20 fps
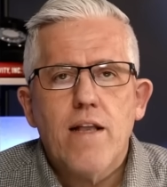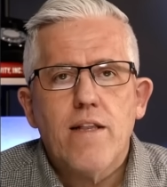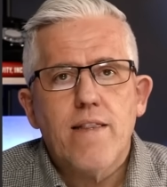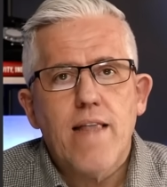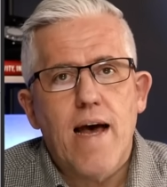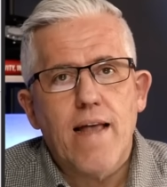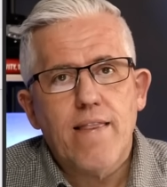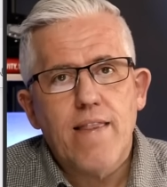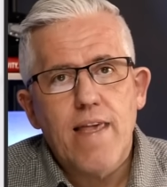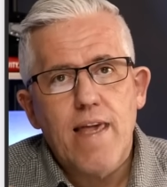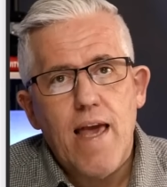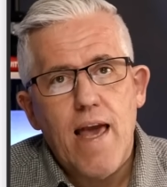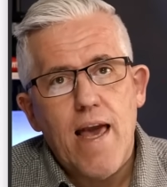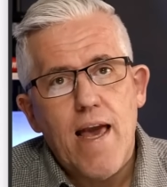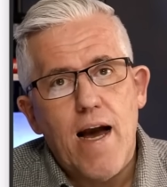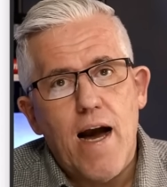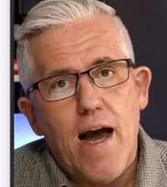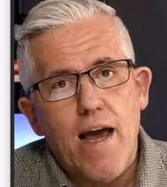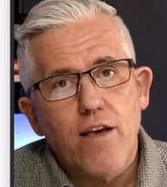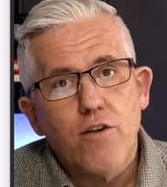that the
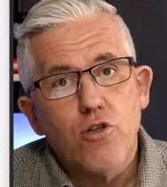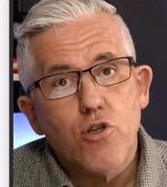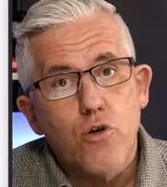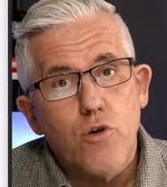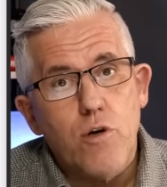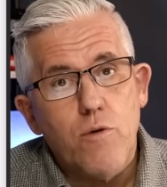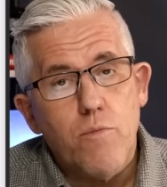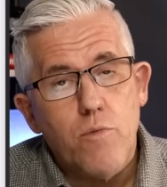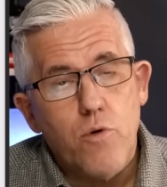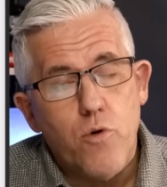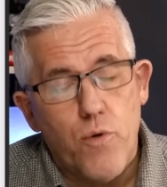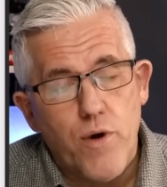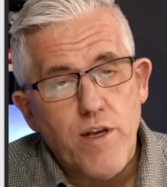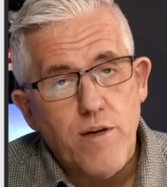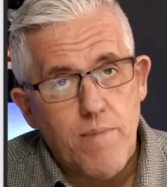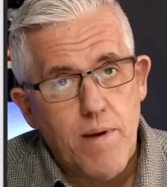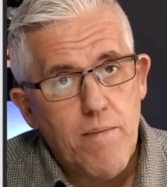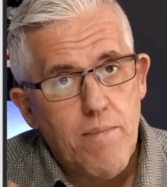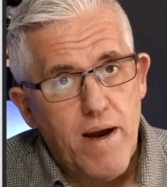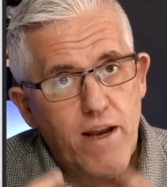AI is going to, going to
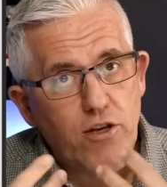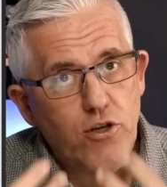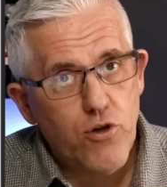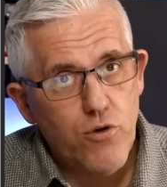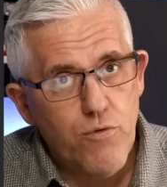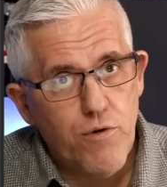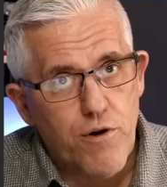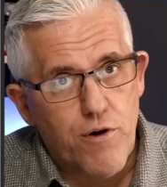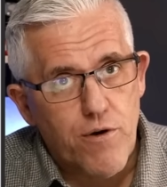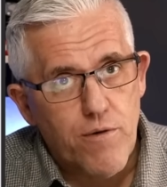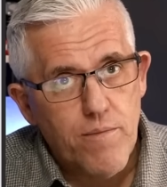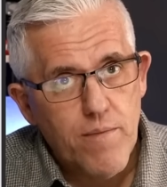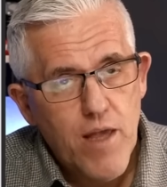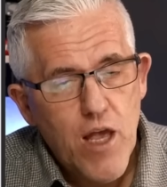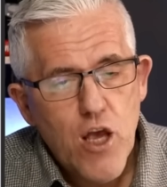be my tutor.